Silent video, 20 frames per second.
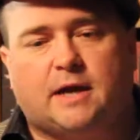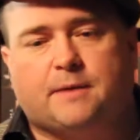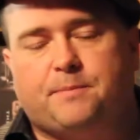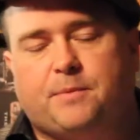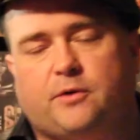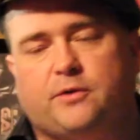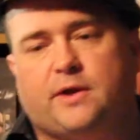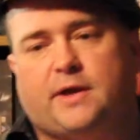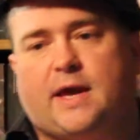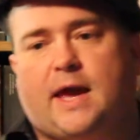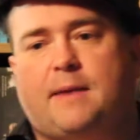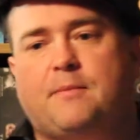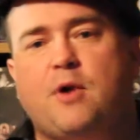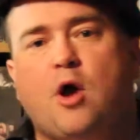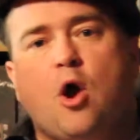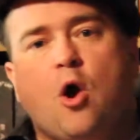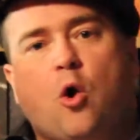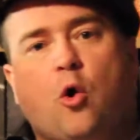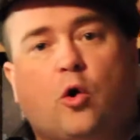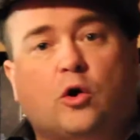deck building game,
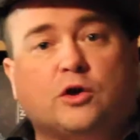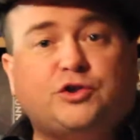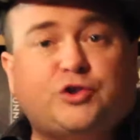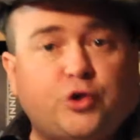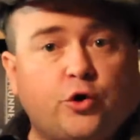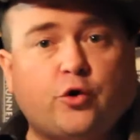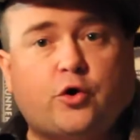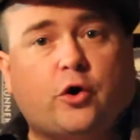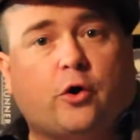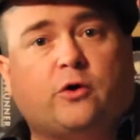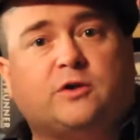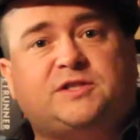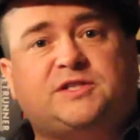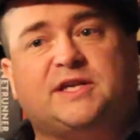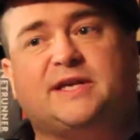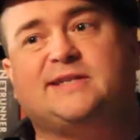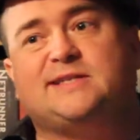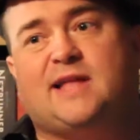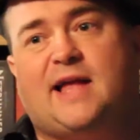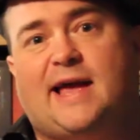or two
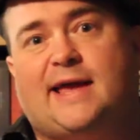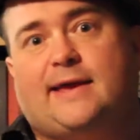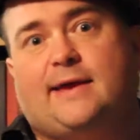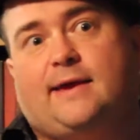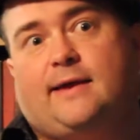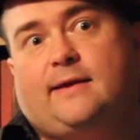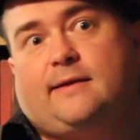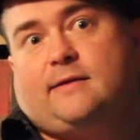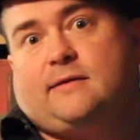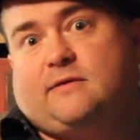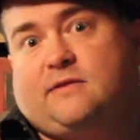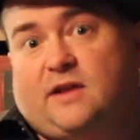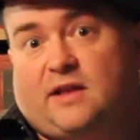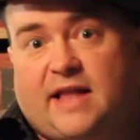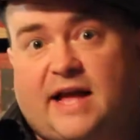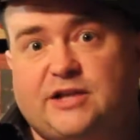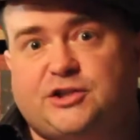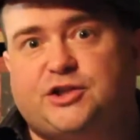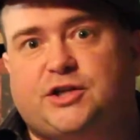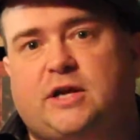currencies, like in the
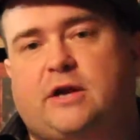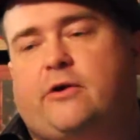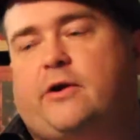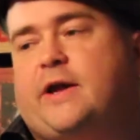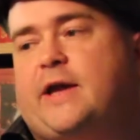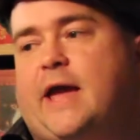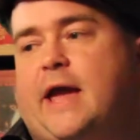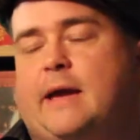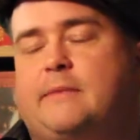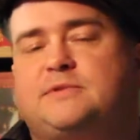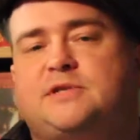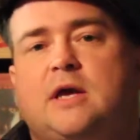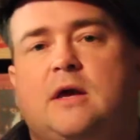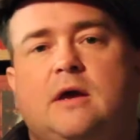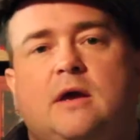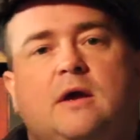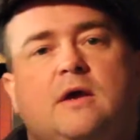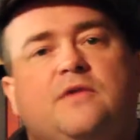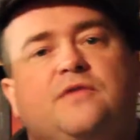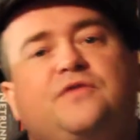Legendary games,
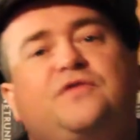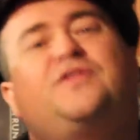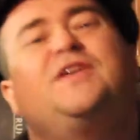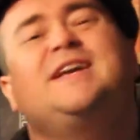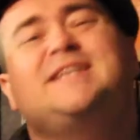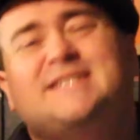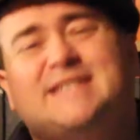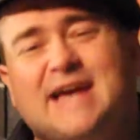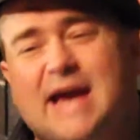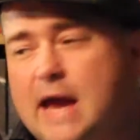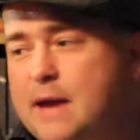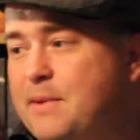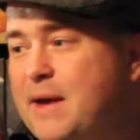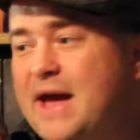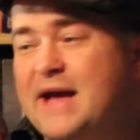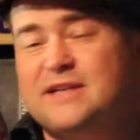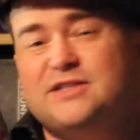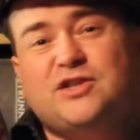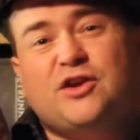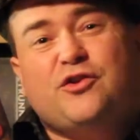this game
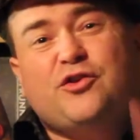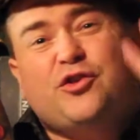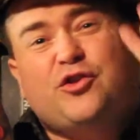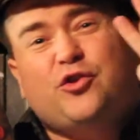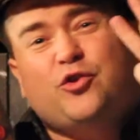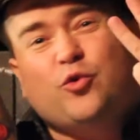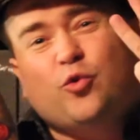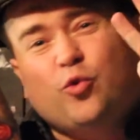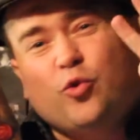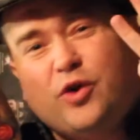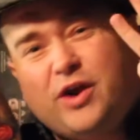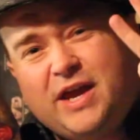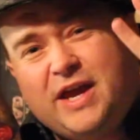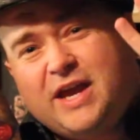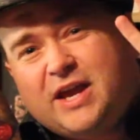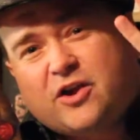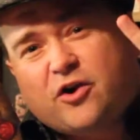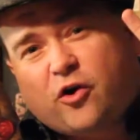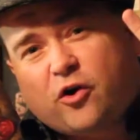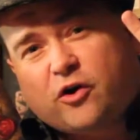has
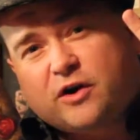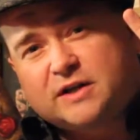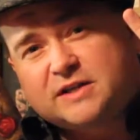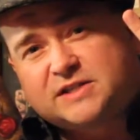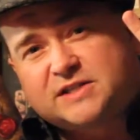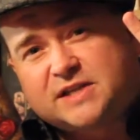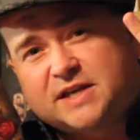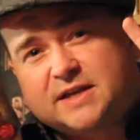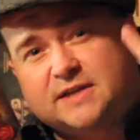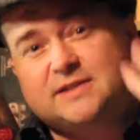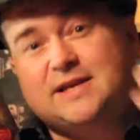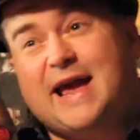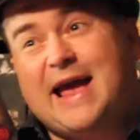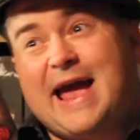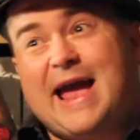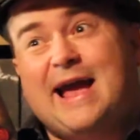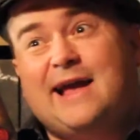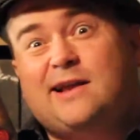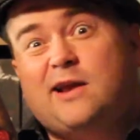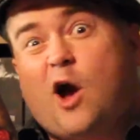three currencies
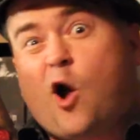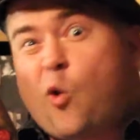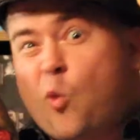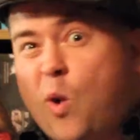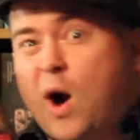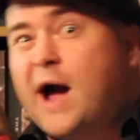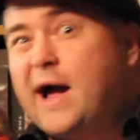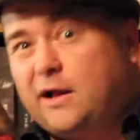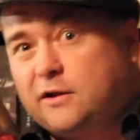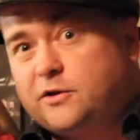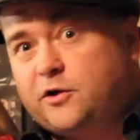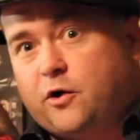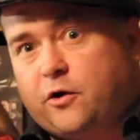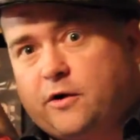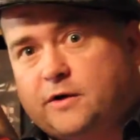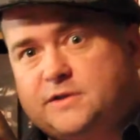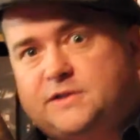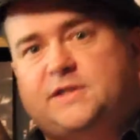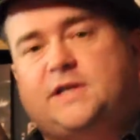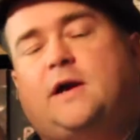and a wild
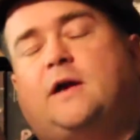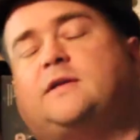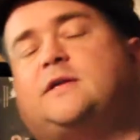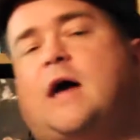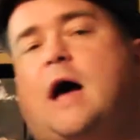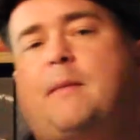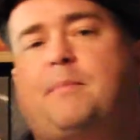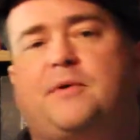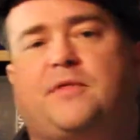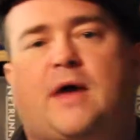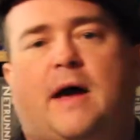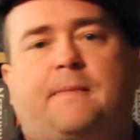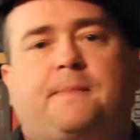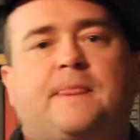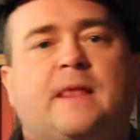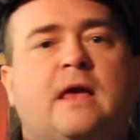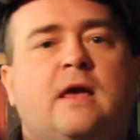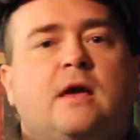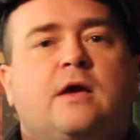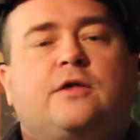currency on top of that.
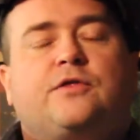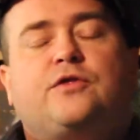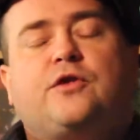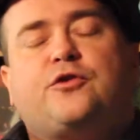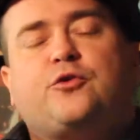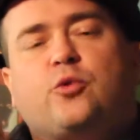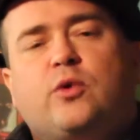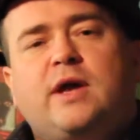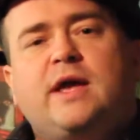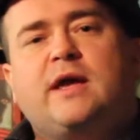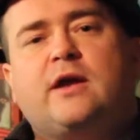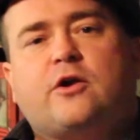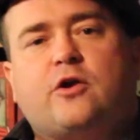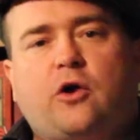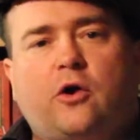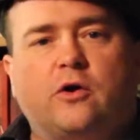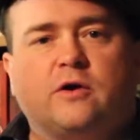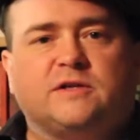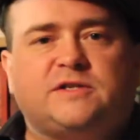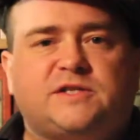The three
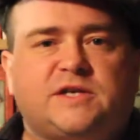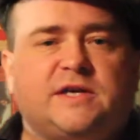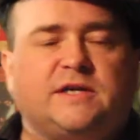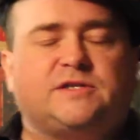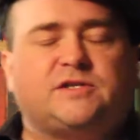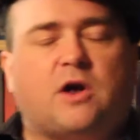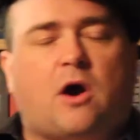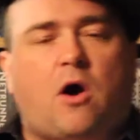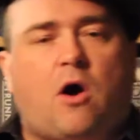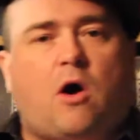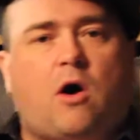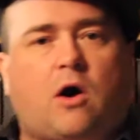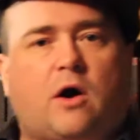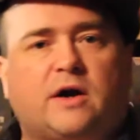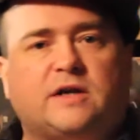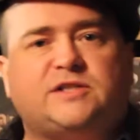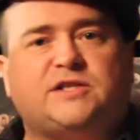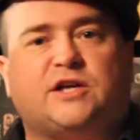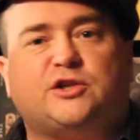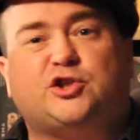currencies
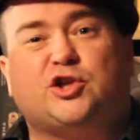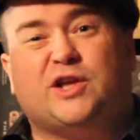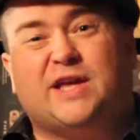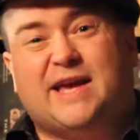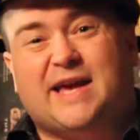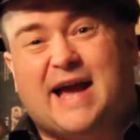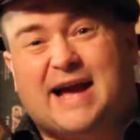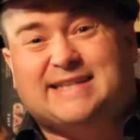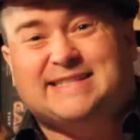are essentially